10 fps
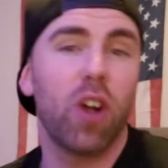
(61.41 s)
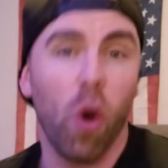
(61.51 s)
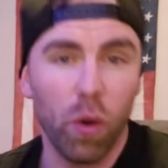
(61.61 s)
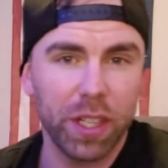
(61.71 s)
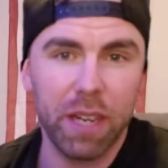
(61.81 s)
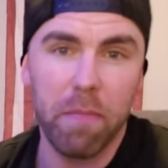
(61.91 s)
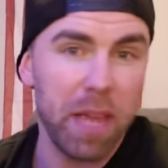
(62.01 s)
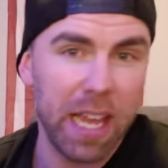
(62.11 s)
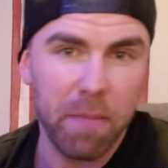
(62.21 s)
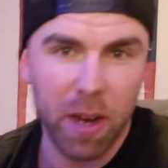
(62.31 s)
golden
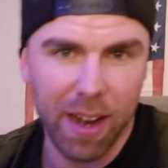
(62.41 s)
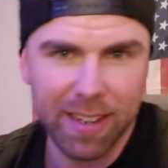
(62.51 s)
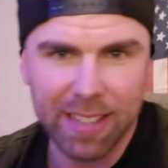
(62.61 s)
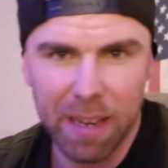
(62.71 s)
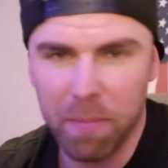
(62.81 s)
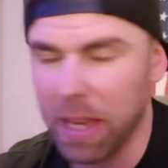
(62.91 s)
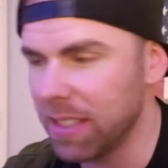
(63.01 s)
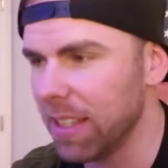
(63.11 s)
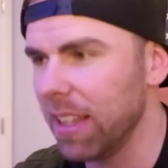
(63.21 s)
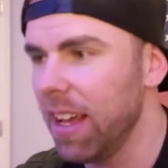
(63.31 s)
meme content,
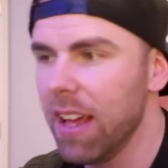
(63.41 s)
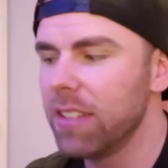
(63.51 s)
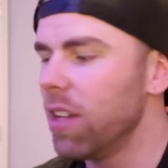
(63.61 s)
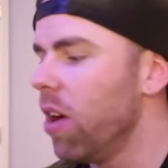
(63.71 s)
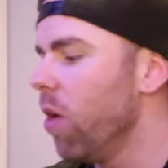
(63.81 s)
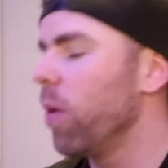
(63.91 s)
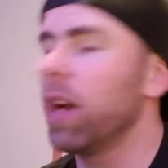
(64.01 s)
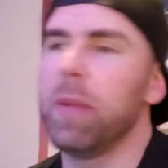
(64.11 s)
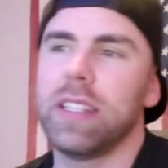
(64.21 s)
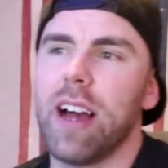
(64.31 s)
basically. So we're
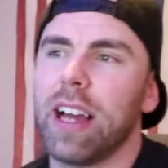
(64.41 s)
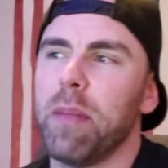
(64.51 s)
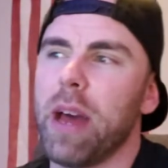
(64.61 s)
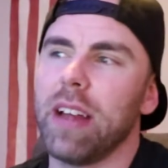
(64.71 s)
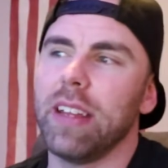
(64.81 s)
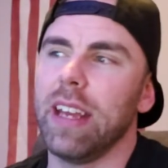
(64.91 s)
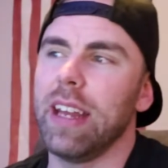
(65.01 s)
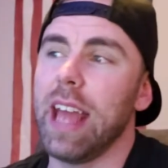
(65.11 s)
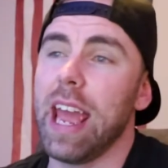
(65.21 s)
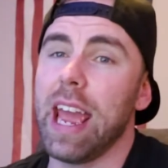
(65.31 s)
going to be talking about
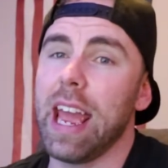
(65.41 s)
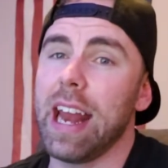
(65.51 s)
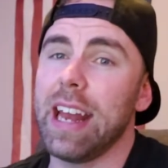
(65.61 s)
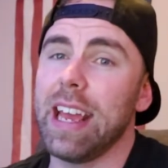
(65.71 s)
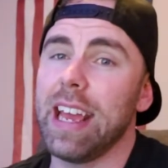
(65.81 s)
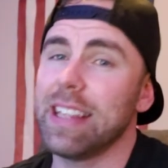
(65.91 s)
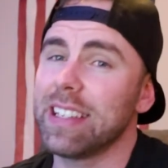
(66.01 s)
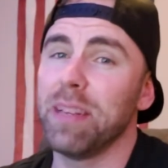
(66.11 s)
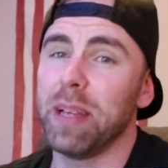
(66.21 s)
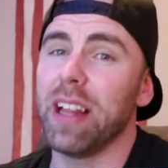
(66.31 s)
it, and it's
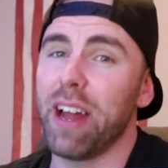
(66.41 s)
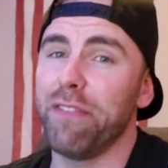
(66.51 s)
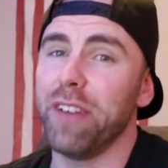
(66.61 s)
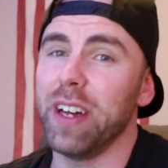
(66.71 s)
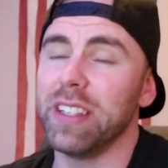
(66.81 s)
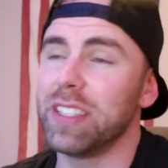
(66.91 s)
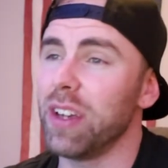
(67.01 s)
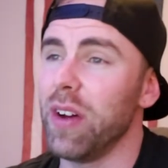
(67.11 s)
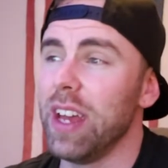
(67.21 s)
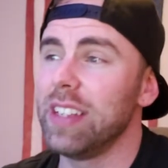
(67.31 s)
going to be a lot of fun.
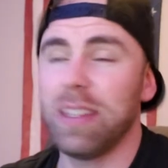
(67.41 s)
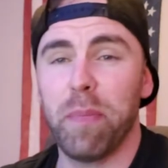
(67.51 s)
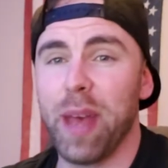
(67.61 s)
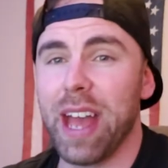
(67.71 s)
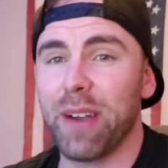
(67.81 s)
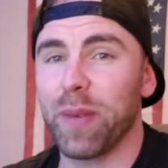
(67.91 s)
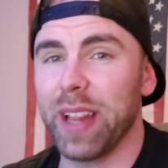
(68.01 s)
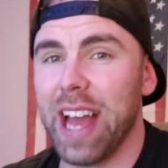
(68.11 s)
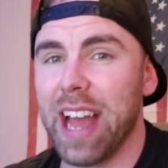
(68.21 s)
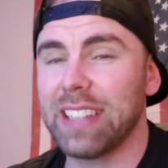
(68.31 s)
So sit back,
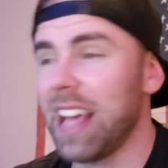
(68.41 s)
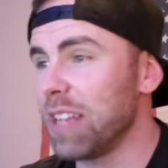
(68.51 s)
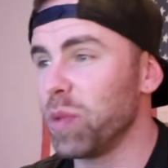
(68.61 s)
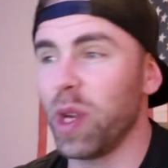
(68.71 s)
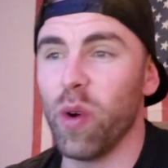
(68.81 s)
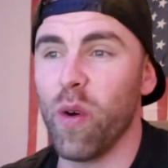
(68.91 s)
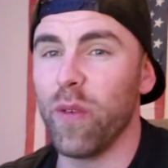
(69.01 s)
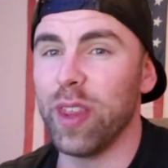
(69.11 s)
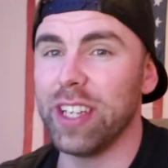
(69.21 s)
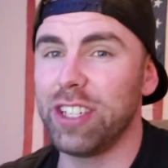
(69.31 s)
relax as we go
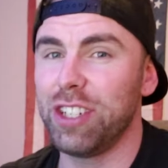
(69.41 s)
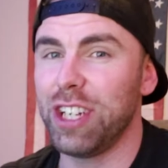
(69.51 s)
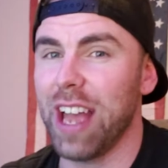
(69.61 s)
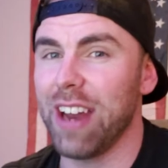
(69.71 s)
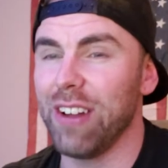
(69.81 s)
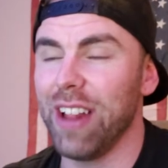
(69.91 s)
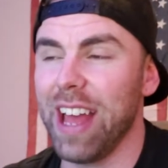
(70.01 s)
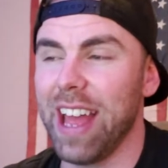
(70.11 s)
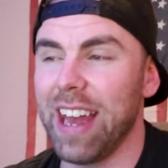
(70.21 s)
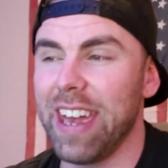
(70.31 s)
over this channel,
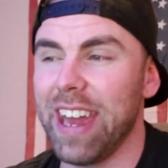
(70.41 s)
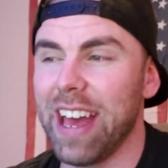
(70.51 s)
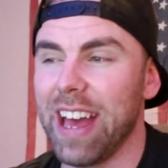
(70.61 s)
and